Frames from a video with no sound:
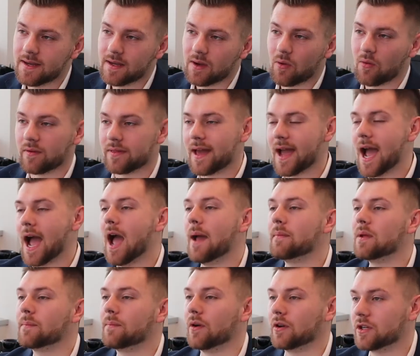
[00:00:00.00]
or that have
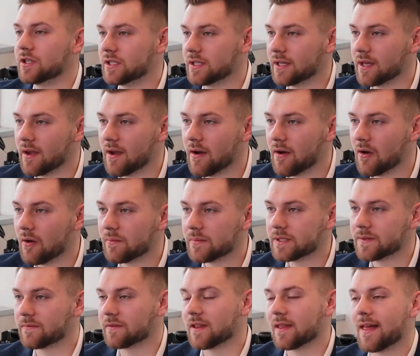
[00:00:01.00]
been purchasing
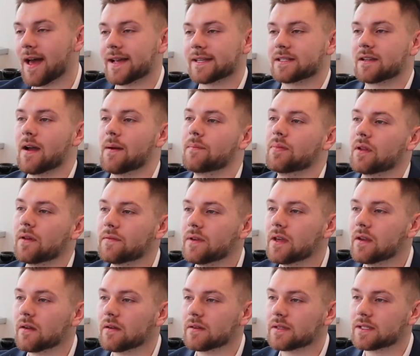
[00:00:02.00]
homes for the last couple of
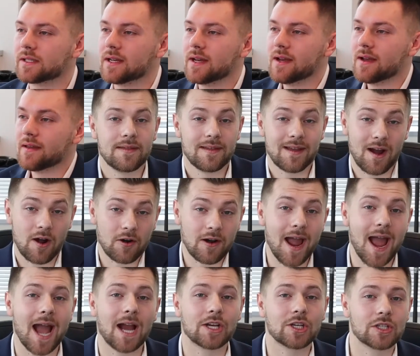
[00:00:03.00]
years, are
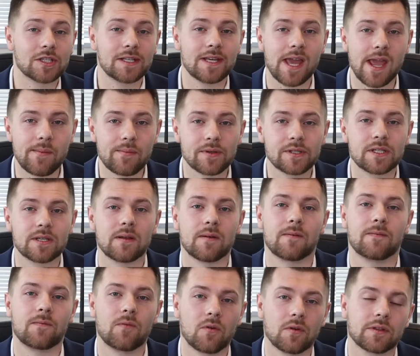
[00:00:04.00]
actually able to
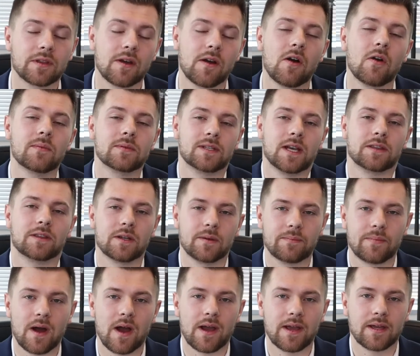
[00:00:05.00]
afford the homes that they're
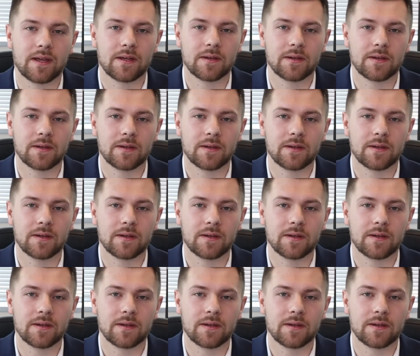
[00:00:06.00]
buying.